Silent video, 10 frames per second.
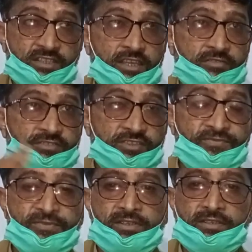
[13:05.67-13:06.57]
have
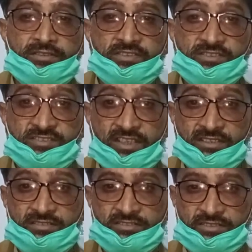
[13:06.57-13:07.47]
different
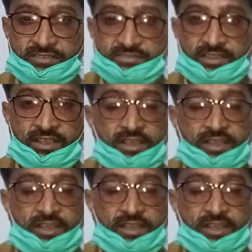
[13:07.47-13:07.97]
genders.